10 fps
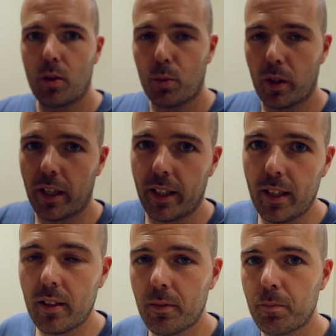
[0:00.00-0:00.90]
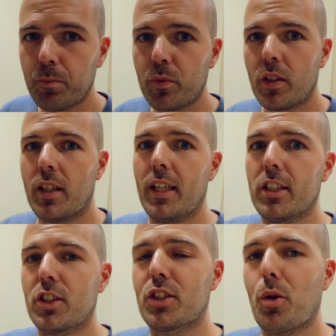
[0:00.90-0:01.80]
What I did
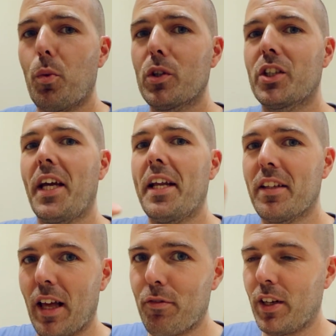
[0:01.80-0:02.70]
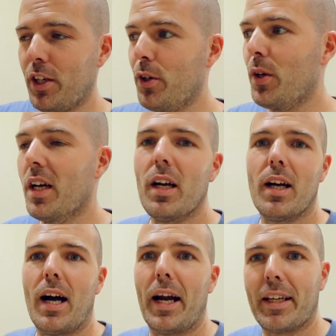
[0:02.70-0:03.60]
is, once I ended that video,
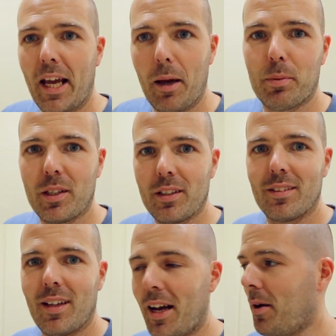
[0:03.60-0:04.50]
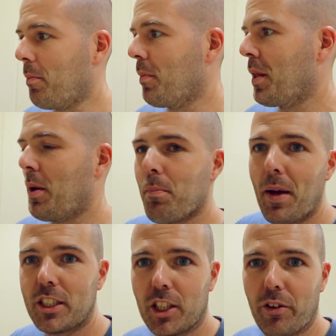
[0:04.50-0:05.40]
I kept
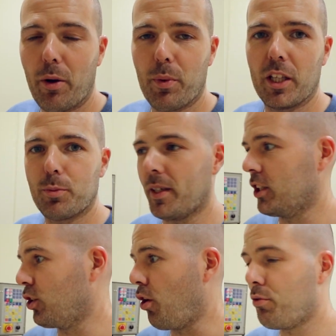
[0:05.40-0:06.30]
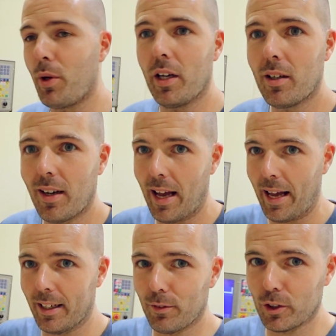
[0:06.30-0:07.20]
messing around with this bit of software,
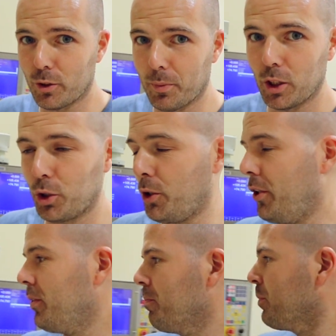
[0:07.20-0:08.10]
and I've got something to show you.